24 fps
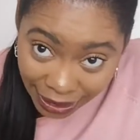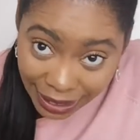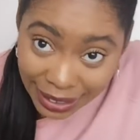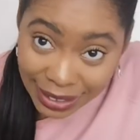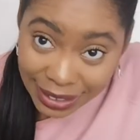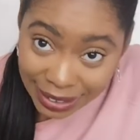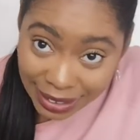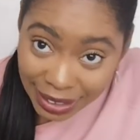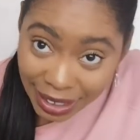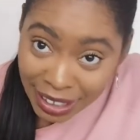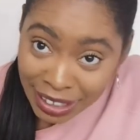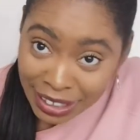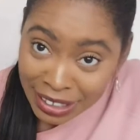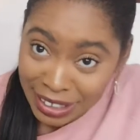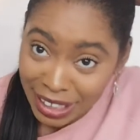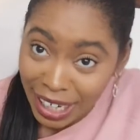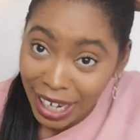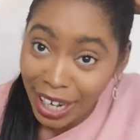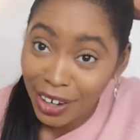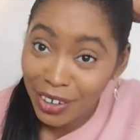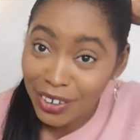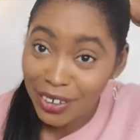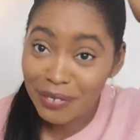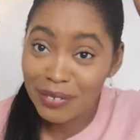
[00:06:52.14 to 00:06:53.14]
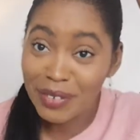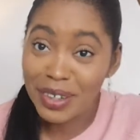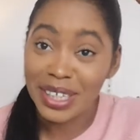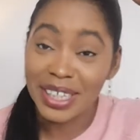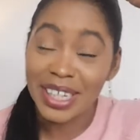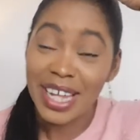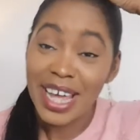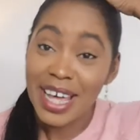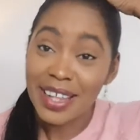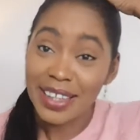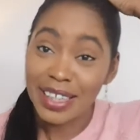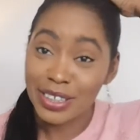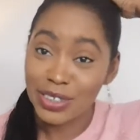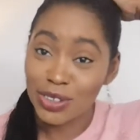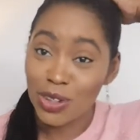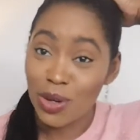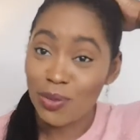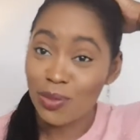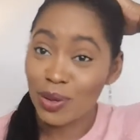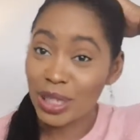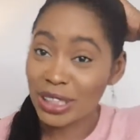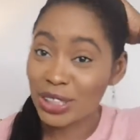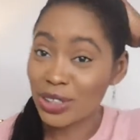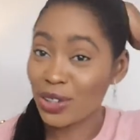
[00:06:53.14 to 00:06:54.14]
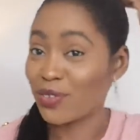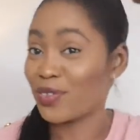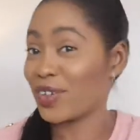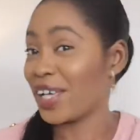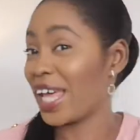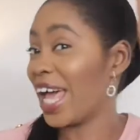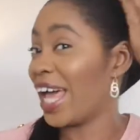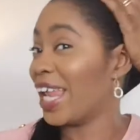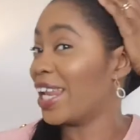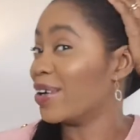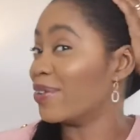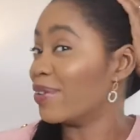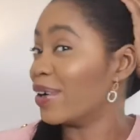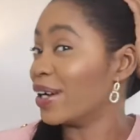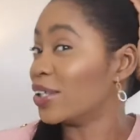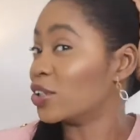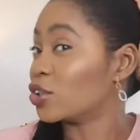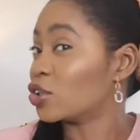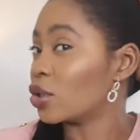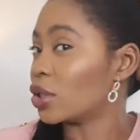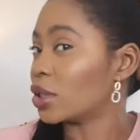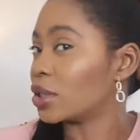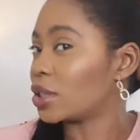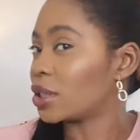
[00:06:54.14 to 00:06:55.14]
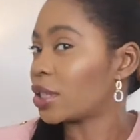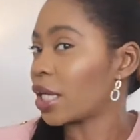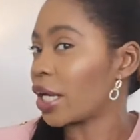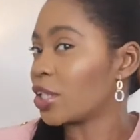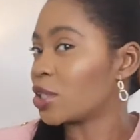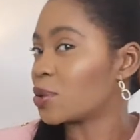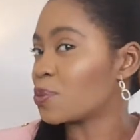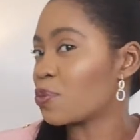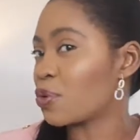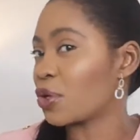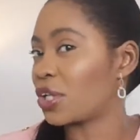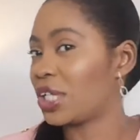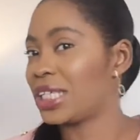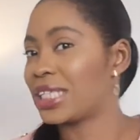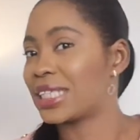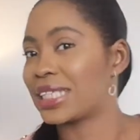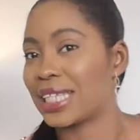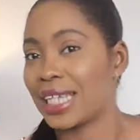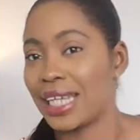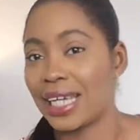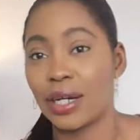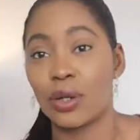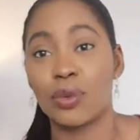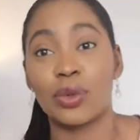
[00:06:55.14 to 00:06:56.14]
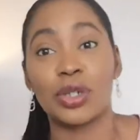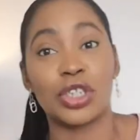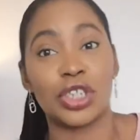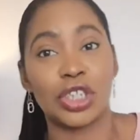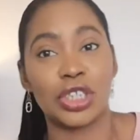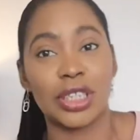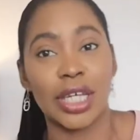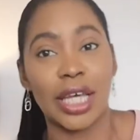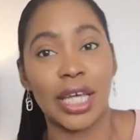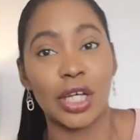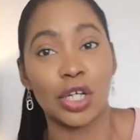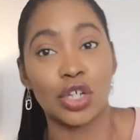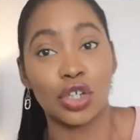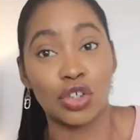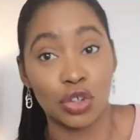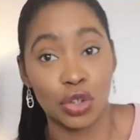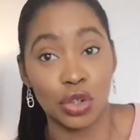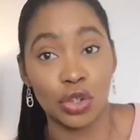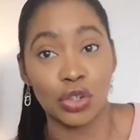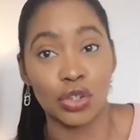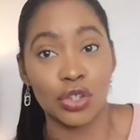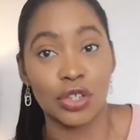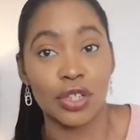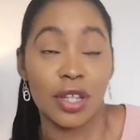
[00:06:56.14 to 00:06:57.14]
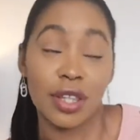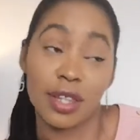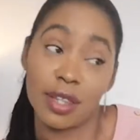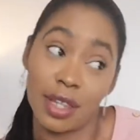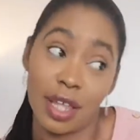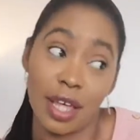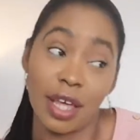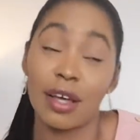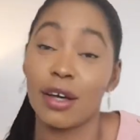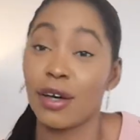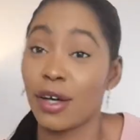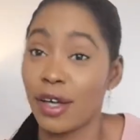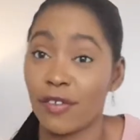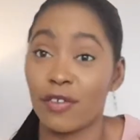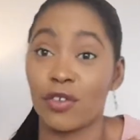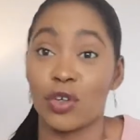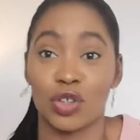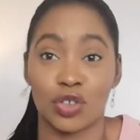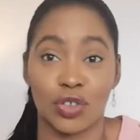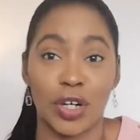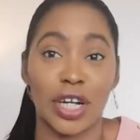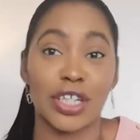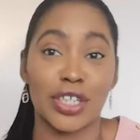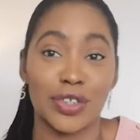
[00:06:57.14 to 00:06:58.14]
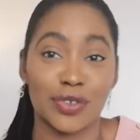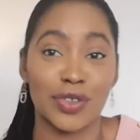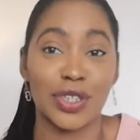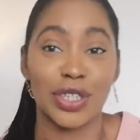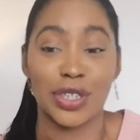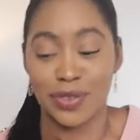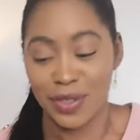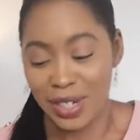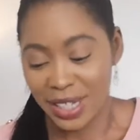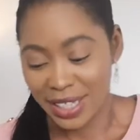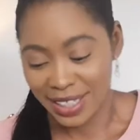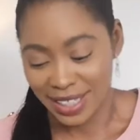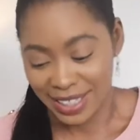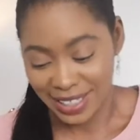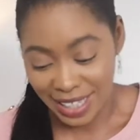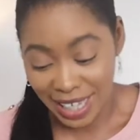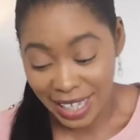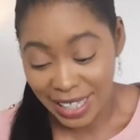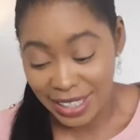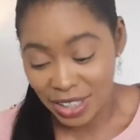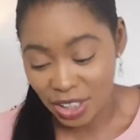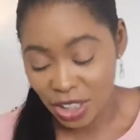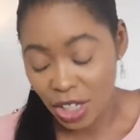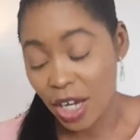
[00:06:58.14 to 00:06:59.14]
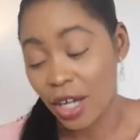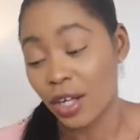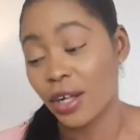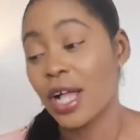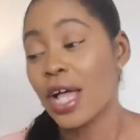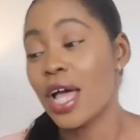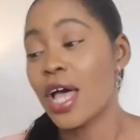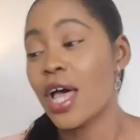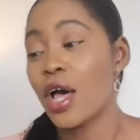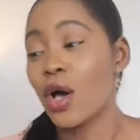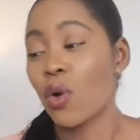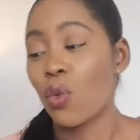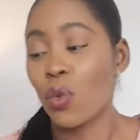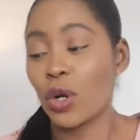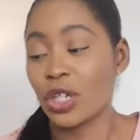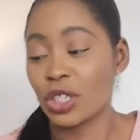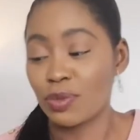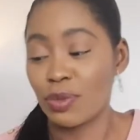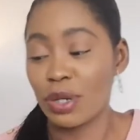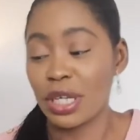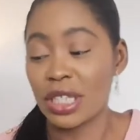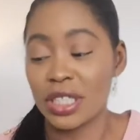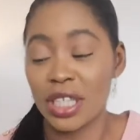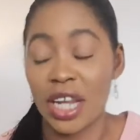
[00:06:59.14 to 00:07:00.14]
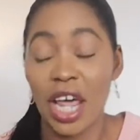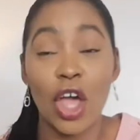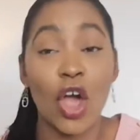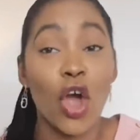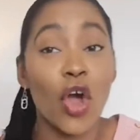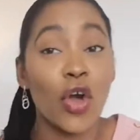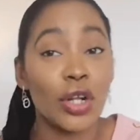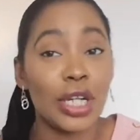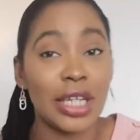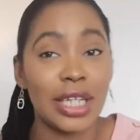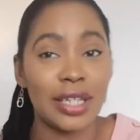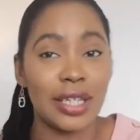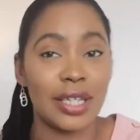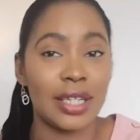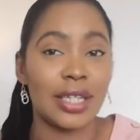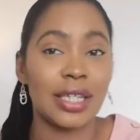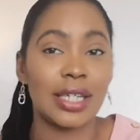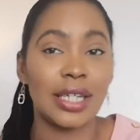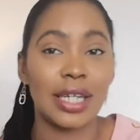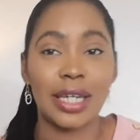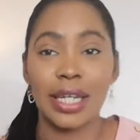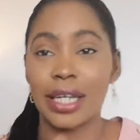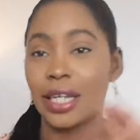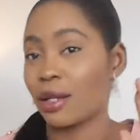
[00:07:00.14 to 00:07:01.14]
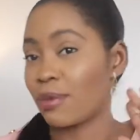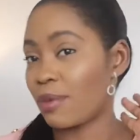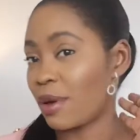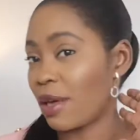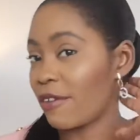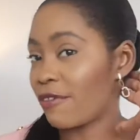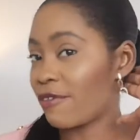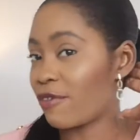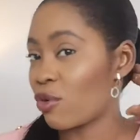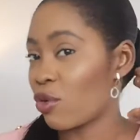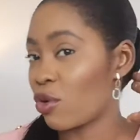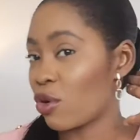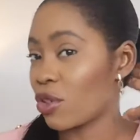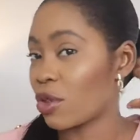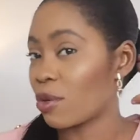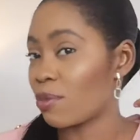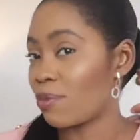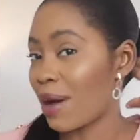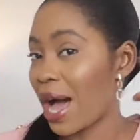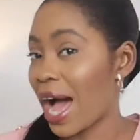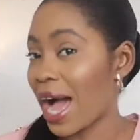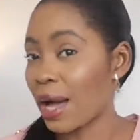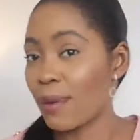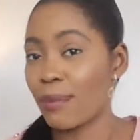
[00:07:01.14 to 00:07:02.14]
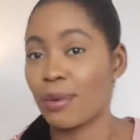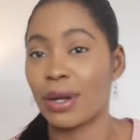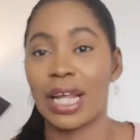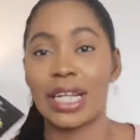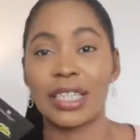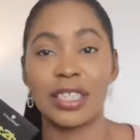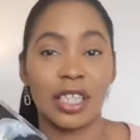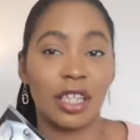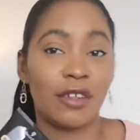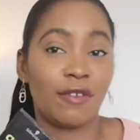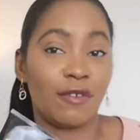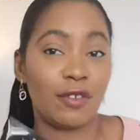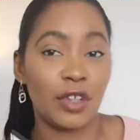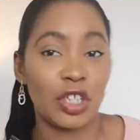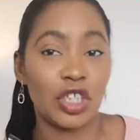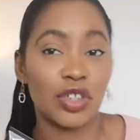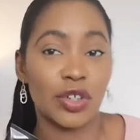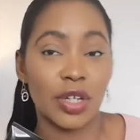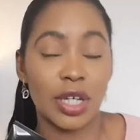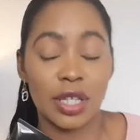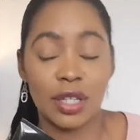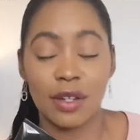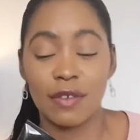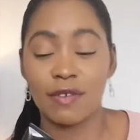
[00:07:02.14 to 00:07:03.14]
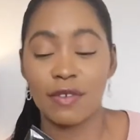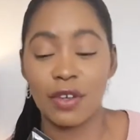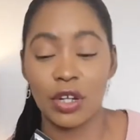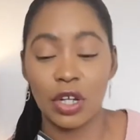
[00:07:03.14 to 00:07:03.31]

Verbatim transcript: it stays down. I mean, there's not much of it anyway, so it stays pretty slick, which is a good thing if you're trying to recreate this hairstyle, which means that I only needed a little bit for the back, but I did feature it in the